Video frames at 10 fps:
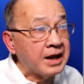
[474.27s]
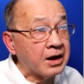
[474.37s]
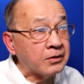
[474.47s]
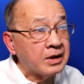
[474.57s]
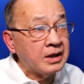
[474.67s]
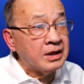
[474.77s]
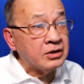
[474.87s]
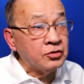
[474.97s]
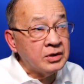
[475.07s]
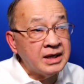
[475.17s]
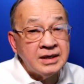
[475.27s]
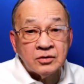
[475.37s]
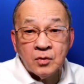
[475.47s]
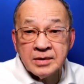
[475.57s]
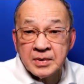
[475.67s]
Now, you need
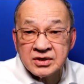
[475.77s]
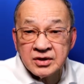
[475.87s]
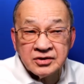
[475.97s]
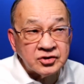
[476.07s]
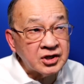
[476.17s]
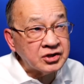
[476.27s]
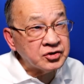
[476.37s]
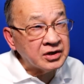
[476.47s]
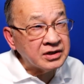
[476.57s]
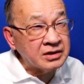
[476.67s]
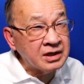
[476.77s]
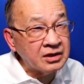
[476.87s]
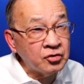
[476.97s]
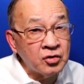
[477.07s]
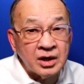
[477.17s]
that One Pass registration, I
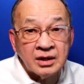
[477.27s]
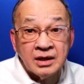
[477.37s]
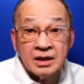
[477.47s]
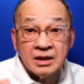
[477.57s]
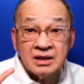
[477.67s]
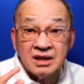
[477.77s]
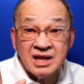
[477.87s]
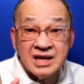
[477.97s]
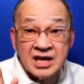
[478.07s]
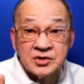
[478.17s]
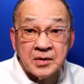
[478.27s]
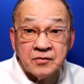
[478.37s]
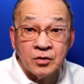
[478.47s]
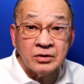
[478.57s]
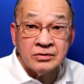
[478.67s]
think, no earlier than 3 days
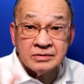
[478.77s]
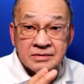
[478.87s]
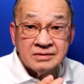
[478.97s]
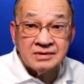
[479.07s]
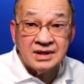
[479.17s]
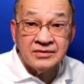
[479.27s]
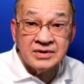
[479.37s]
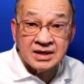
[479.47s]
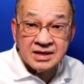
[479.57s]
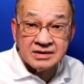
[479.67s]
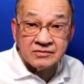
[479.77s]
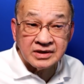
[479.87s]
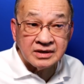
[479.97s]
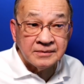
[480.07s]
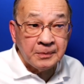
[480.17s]
before you leave the
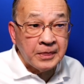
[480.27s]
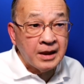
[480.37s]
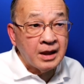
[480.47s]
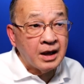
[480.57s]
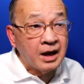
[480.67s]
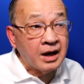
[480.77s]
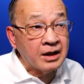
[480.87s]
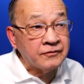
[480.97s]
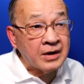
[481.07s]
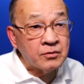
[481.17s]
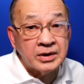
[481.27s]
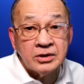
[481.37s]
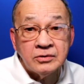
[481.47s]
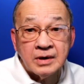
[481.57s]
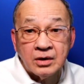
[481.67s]
country. If I were
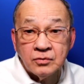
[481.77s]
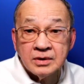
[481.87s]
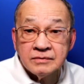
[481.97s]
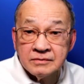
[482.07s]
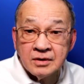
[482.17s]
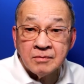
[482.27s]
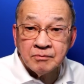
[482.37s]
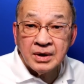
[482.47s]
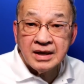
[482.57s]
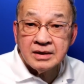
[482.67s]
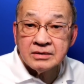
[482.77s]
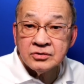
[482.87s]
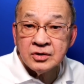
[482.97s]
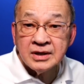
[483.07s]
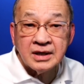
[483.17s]
you, I will complete it
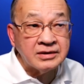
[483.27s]
during